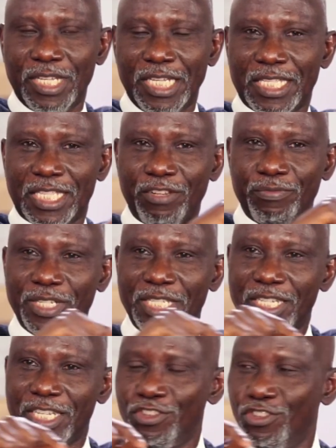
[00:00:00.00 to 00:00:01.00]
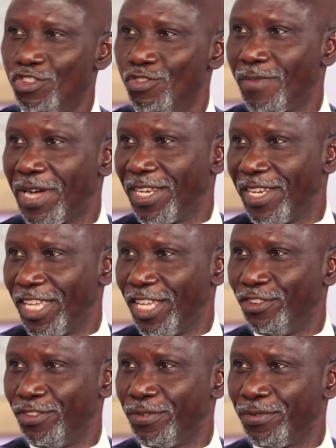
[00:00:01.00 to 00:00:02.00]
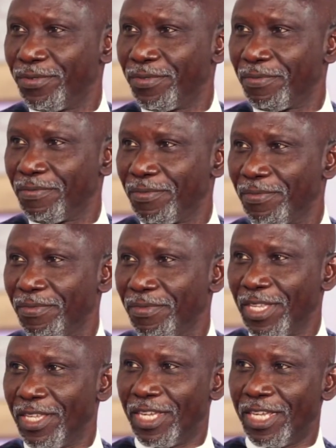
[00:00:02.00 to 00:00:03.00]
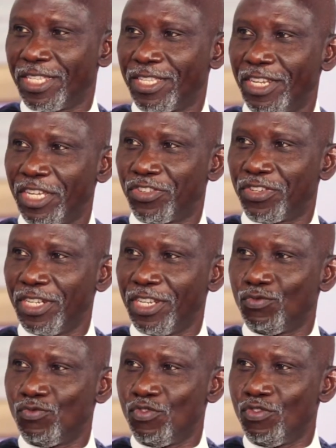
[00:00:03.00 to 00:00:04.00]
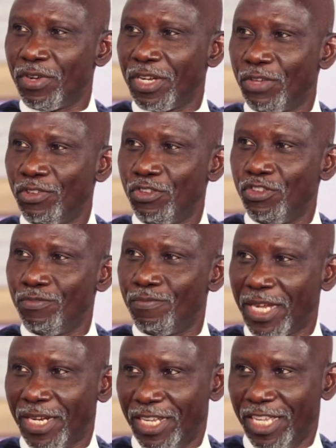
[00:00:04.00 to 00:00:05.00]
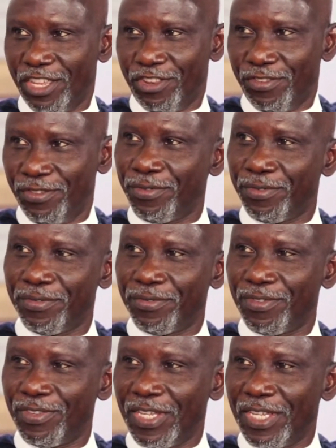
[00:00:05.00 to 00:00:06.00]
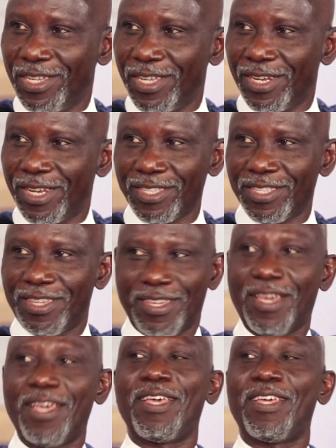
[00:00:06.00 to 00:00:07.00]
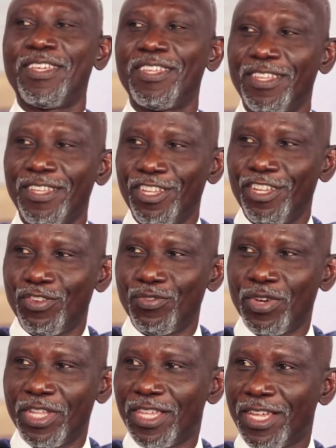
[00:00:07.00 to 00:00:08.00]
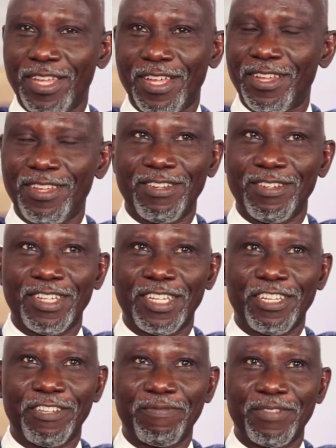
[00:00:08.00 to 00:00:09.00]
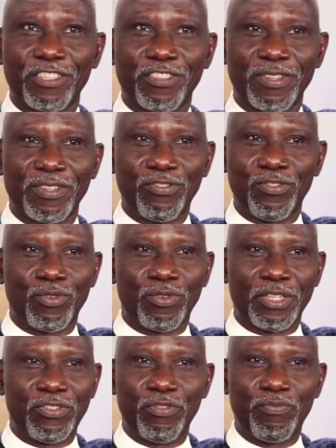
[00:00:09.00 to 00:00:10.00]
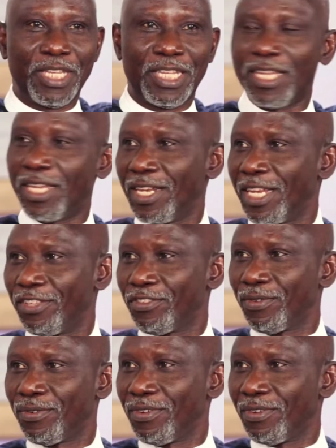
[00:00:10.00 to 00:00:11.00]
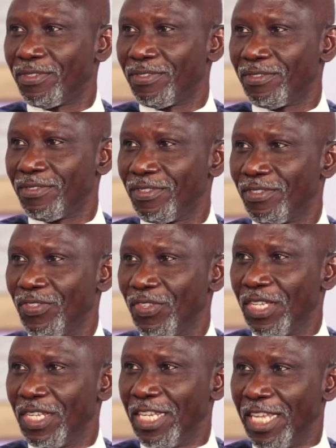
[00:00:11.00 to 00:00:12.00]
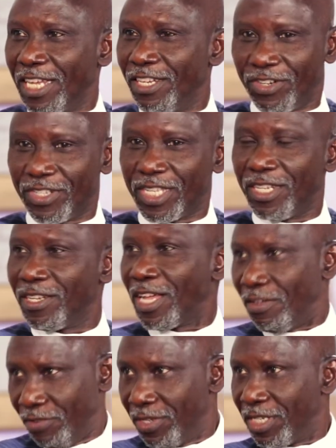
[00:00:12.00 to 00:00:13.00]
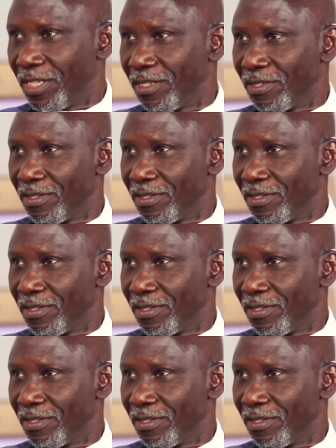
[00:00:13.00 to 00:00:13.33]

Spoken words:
It's celebrating the human in you. It's nurturing the human in you, and doesn't care whether you made the headlines or not. They are interested in, have you eaten?